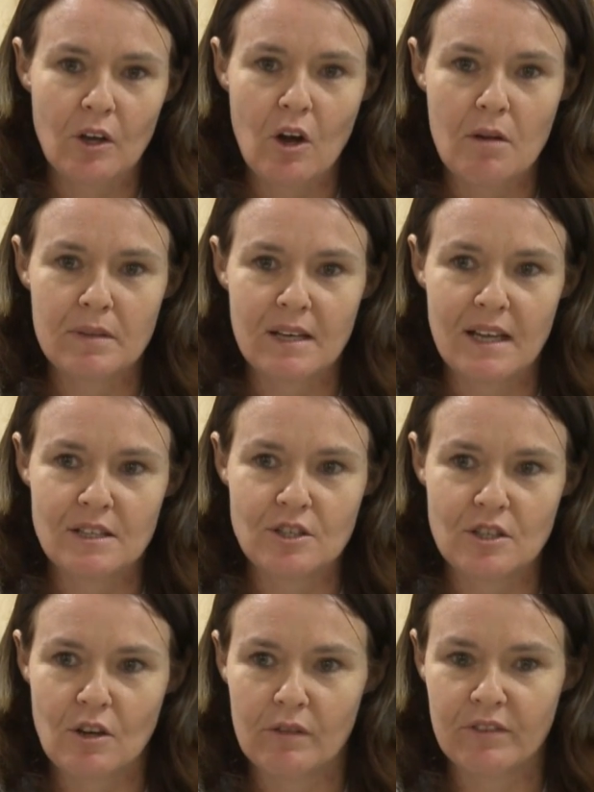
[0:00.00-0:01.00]
a
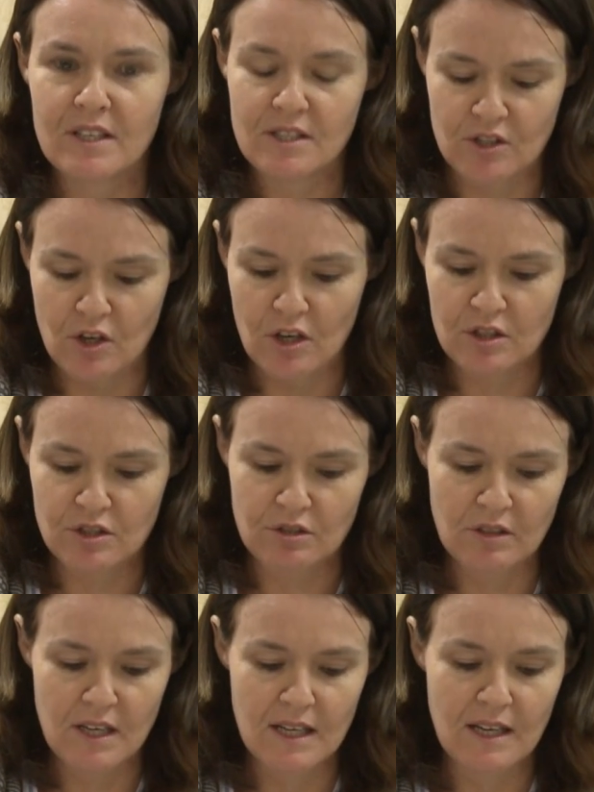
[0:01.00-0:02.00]
combination of his
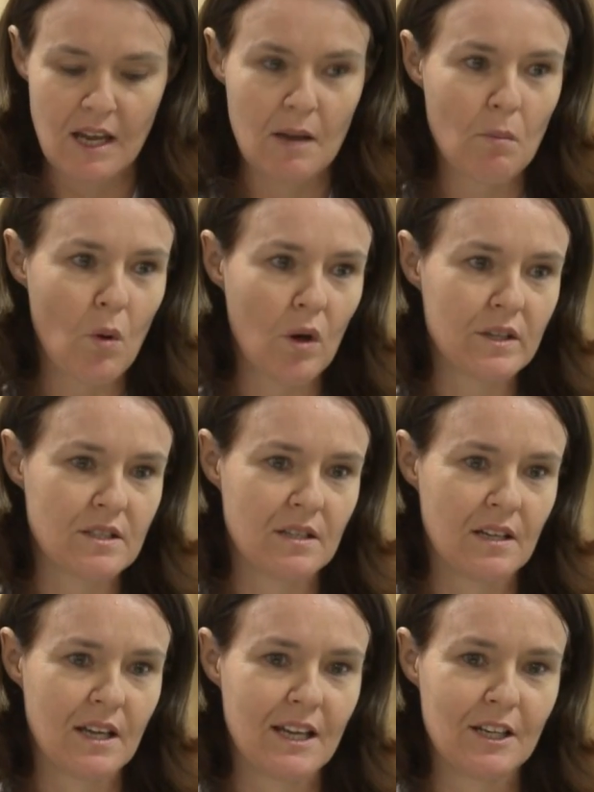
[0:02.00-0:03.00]
surgery and what
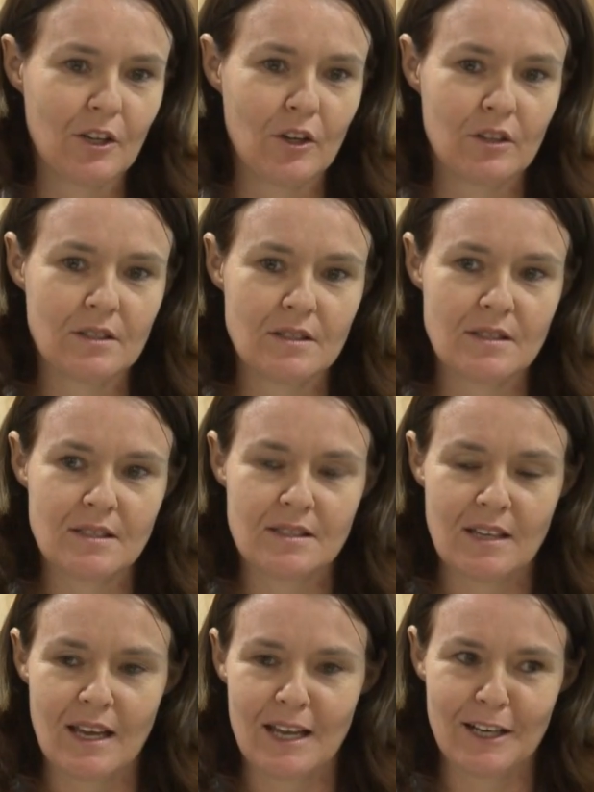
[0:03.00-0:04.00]
he
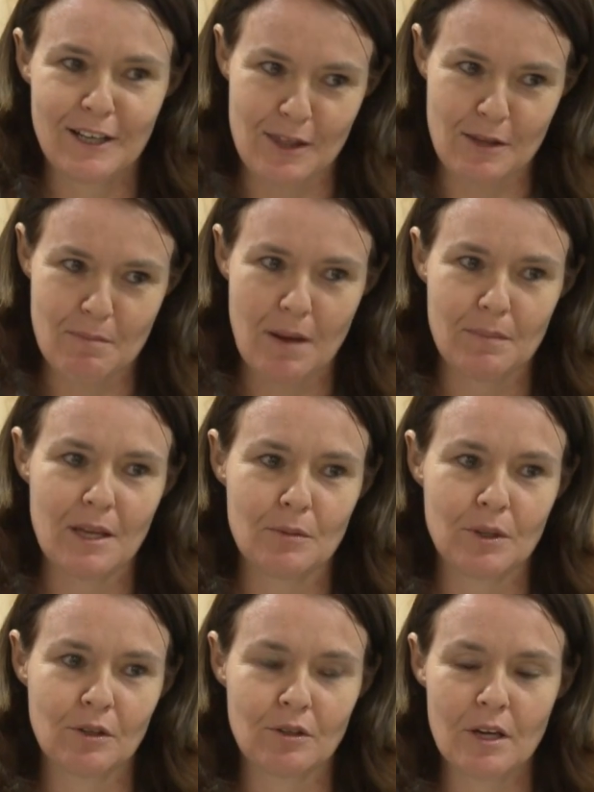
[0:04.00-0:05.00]
learns, and another mum here
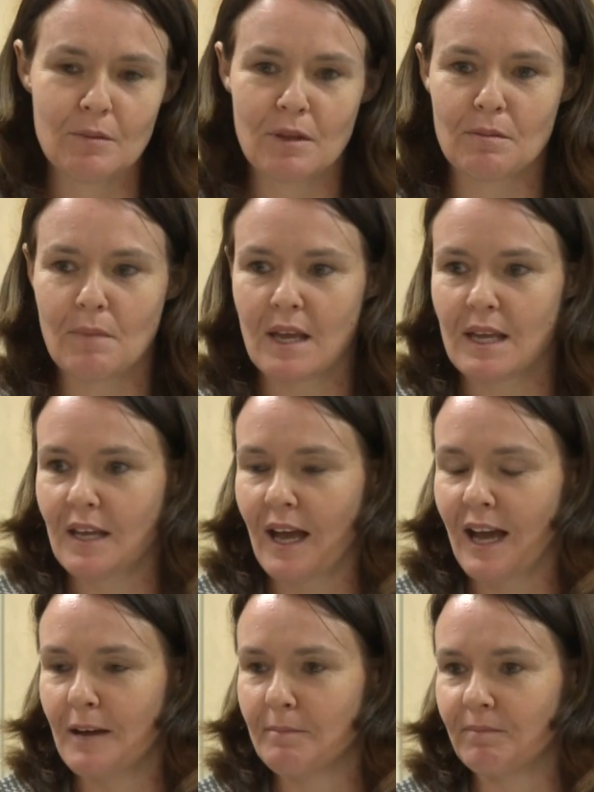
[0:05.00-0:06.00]
would agree with me,
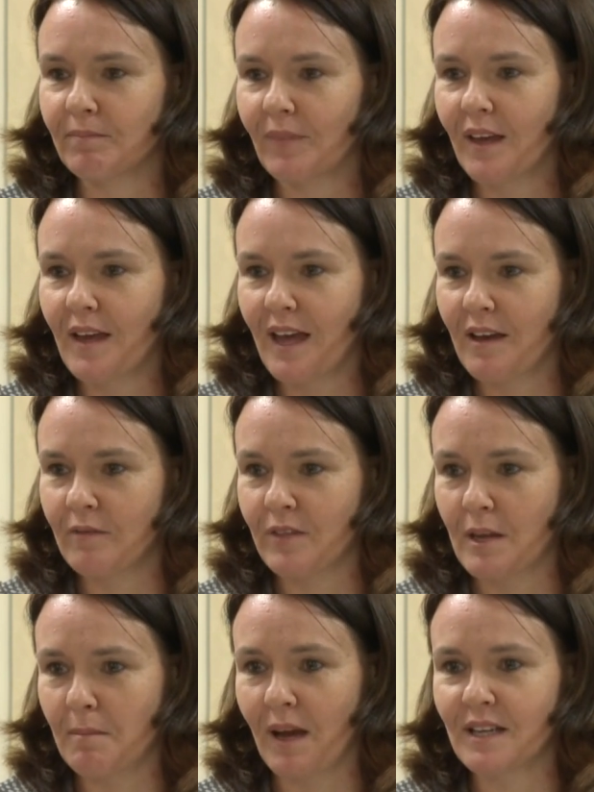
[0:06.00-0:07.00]
of
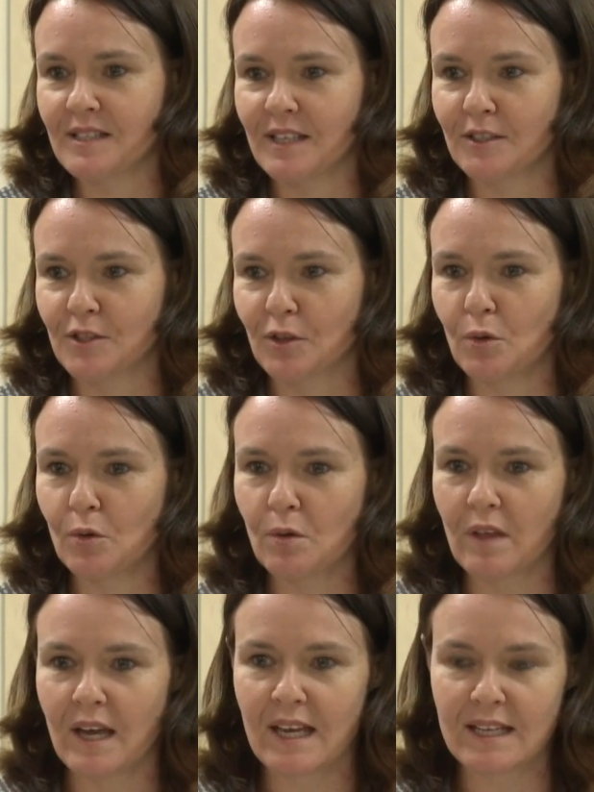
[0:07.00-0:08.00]
the amazing school
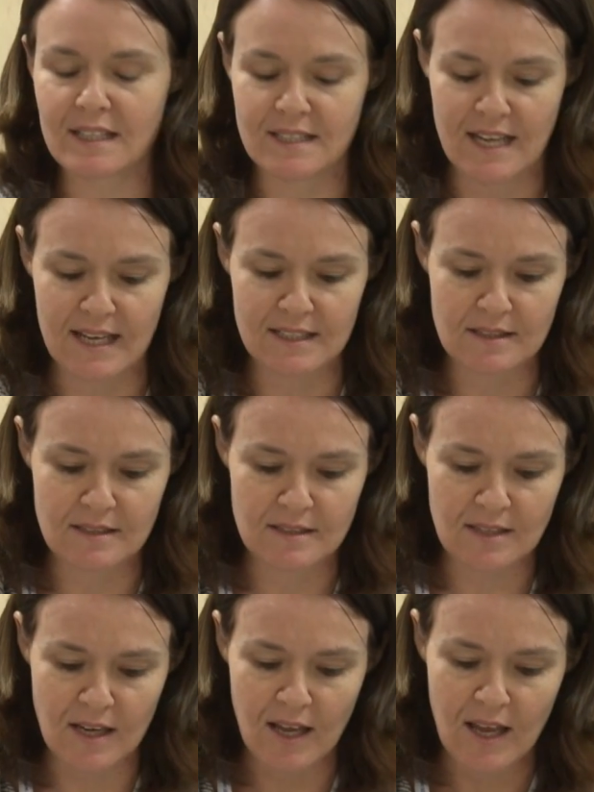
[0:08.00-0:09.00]
that he
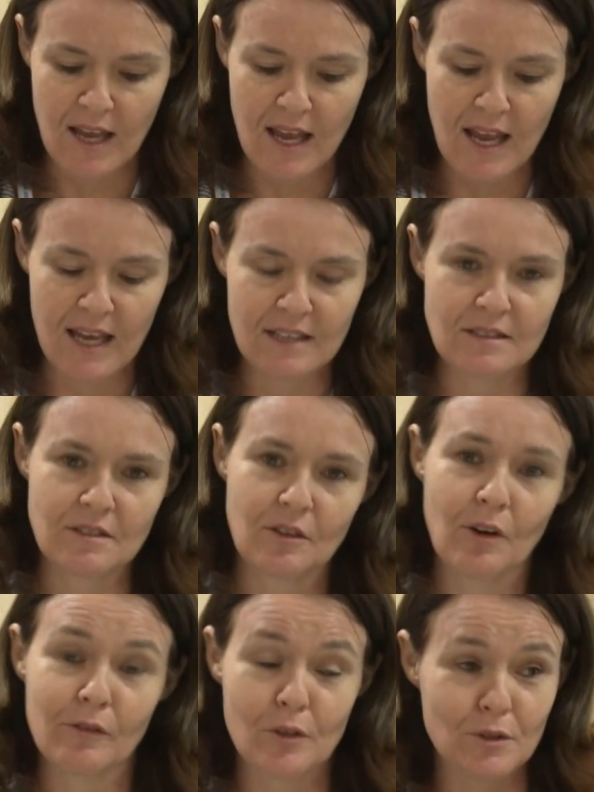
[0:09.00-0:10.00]
attends, and
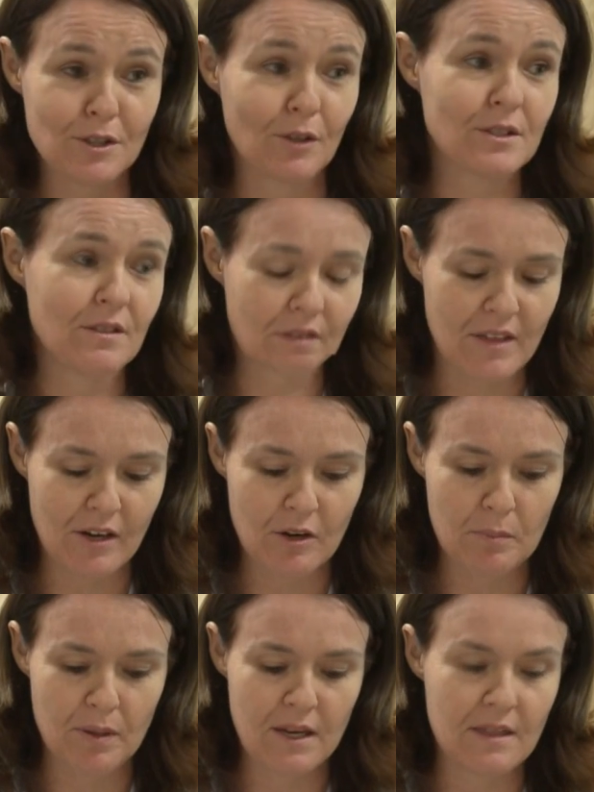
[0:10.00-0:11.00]
of course lots of
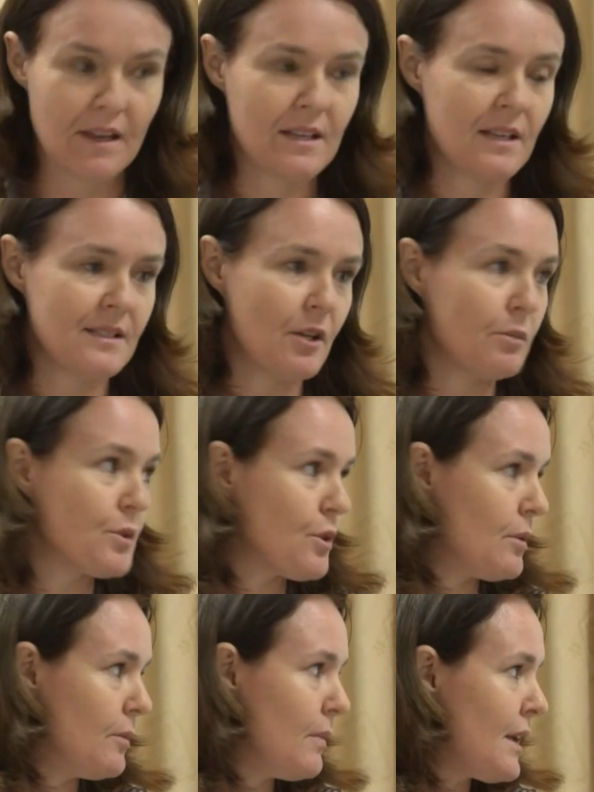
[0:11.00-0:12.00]
therapy that has helped
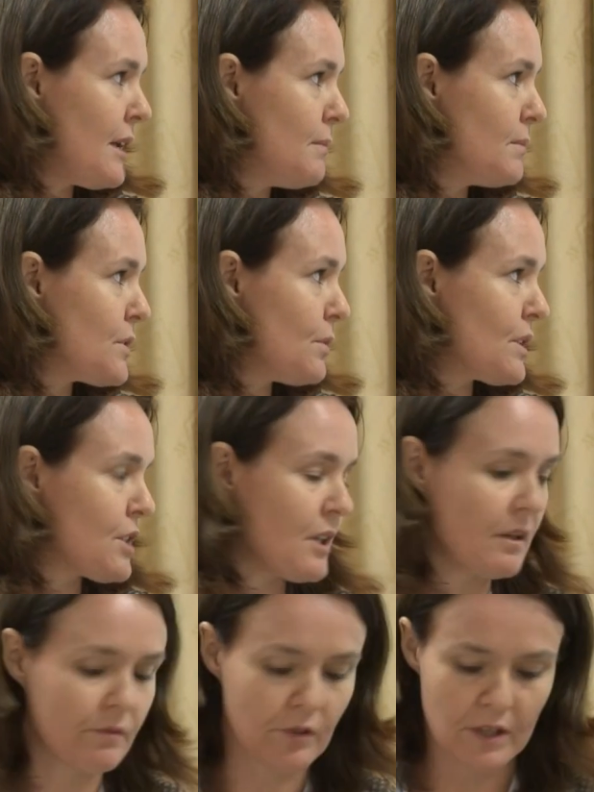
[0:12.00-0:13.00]
him to
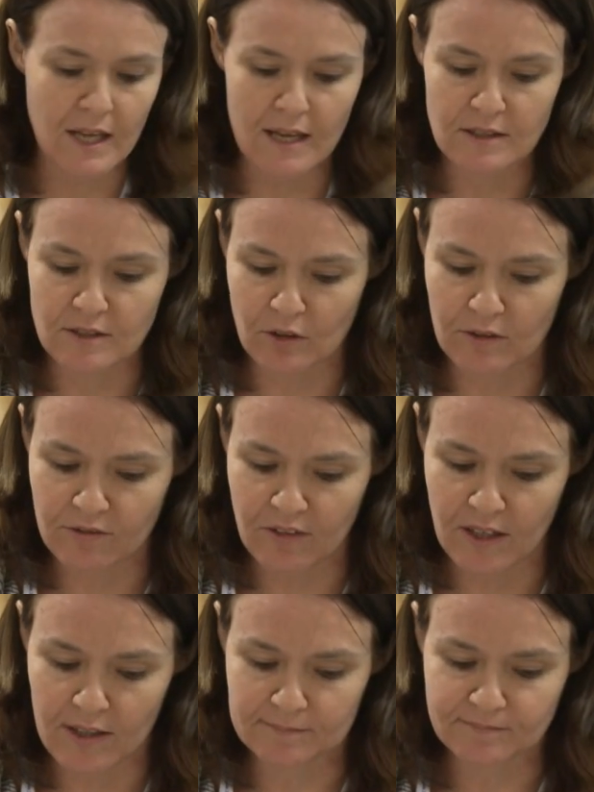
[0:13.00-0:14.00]
achieve what he has so
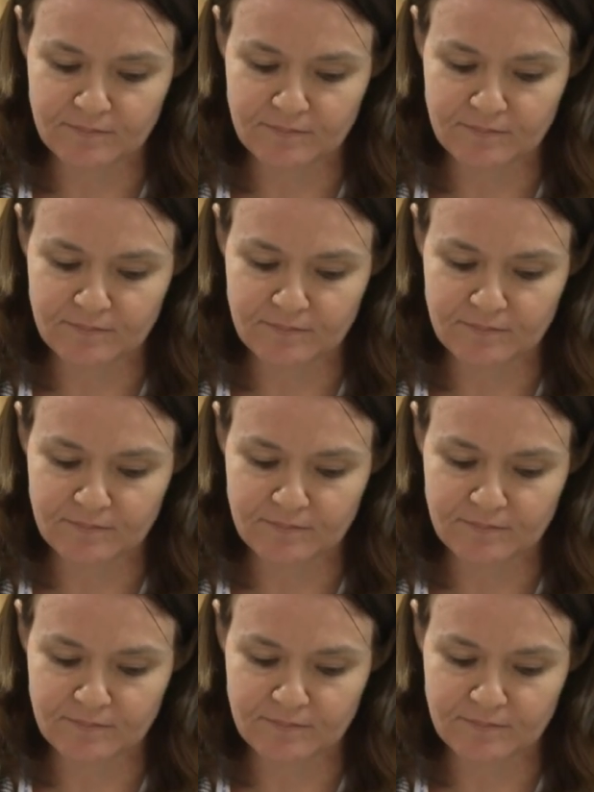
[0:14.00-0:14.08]
far.